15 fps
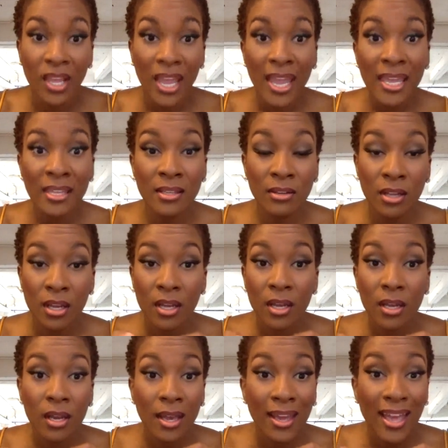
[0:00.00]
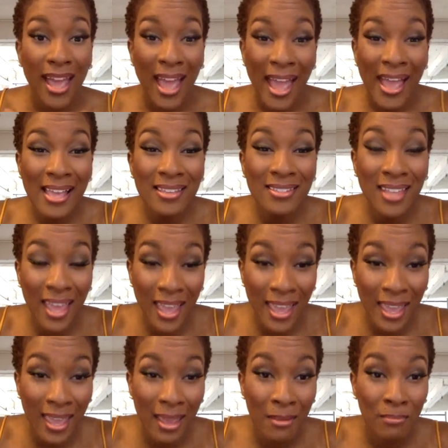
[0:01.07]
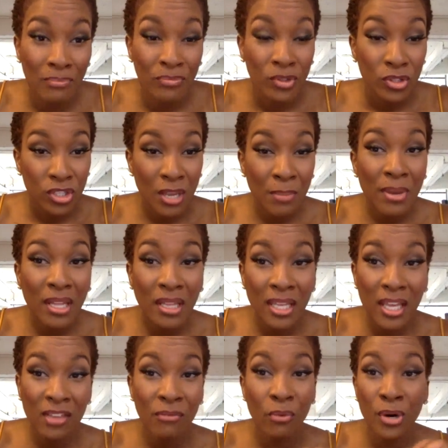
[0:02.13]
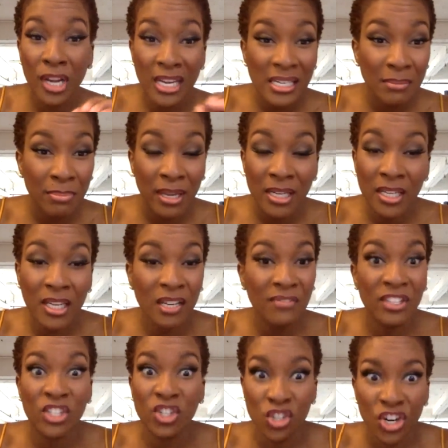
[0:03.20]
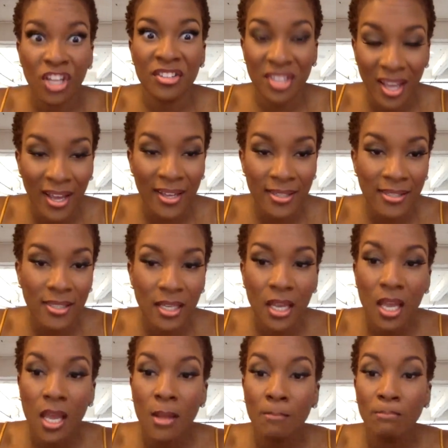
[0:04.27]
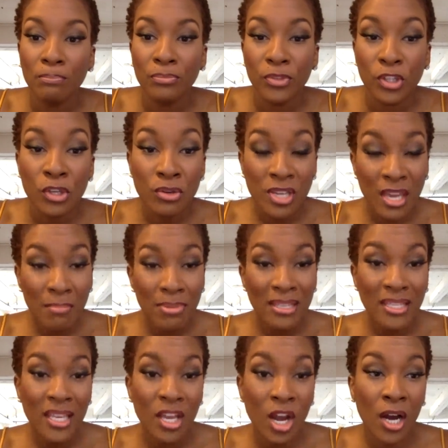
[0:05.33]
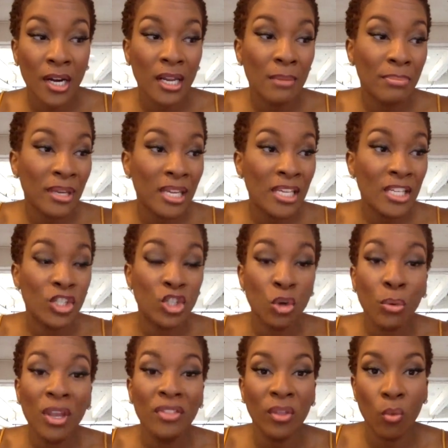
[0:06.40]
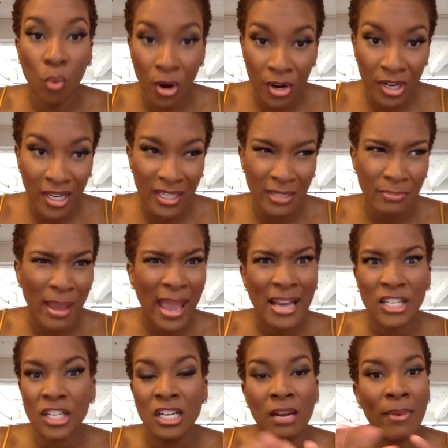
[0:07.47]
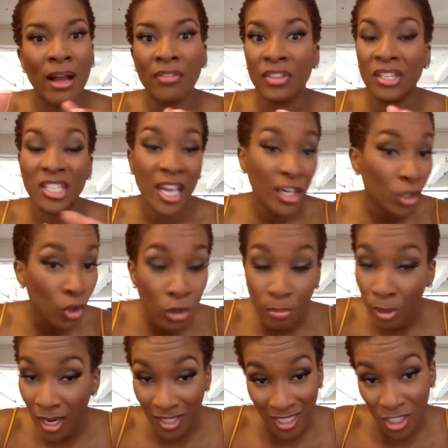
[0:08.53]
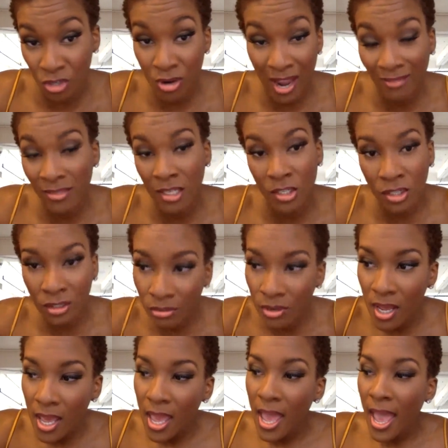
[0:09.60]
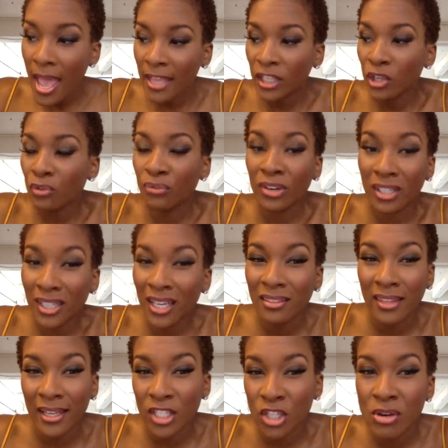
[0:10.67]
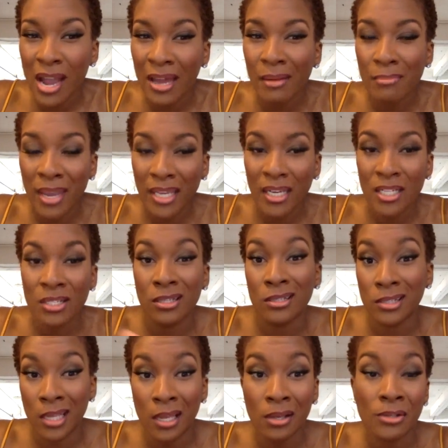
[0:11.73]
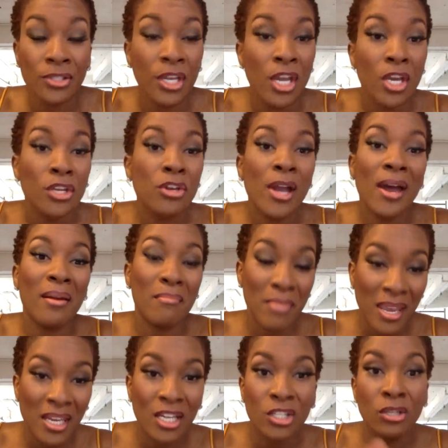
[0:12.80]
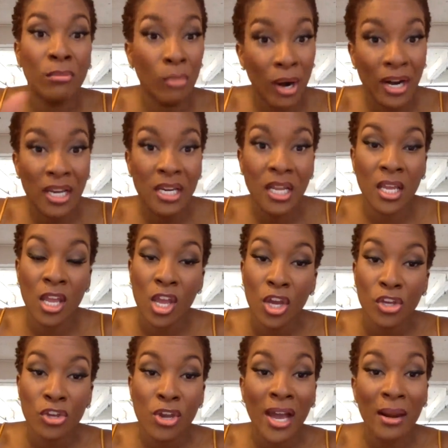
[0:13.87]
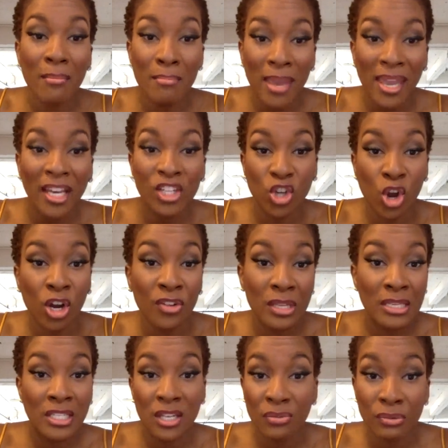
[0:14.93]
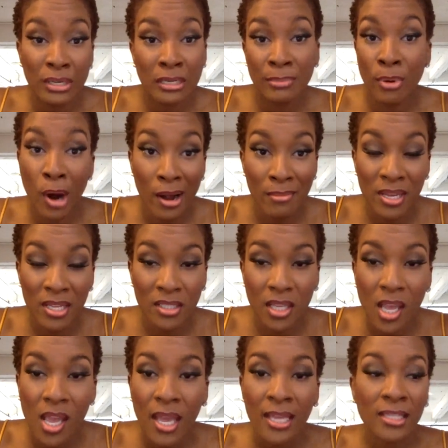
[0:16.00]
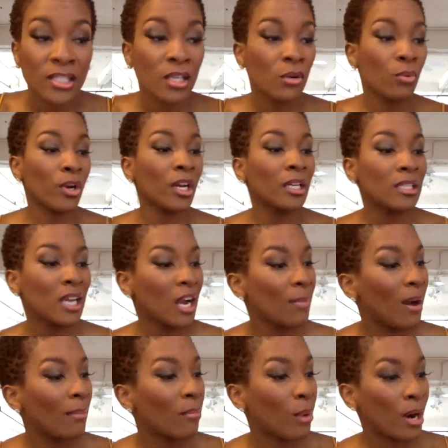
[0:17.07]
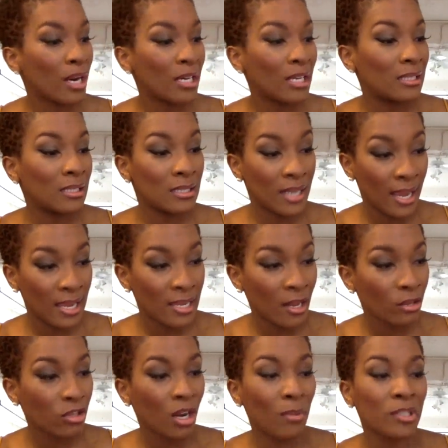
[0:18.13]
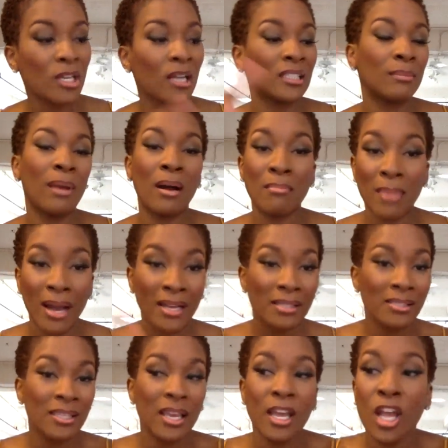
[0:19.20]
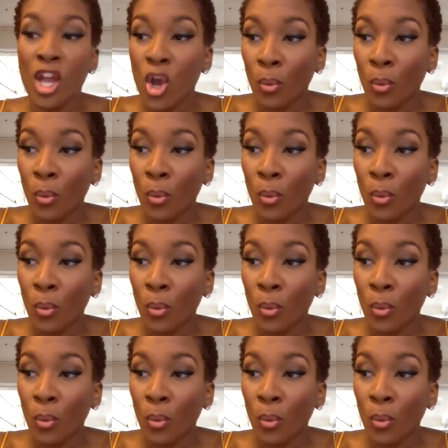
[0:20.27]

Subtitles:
And as a, typically if we're independent, if it's just us, you get busy caught up in doing the work and passionate about the technical part that you have to do. And you forget that you got to manage the sales. You got to manage the marketing. You got to manage all these different departments. And so we're going to talk about marketing today. Yesterday, we talked about mindset.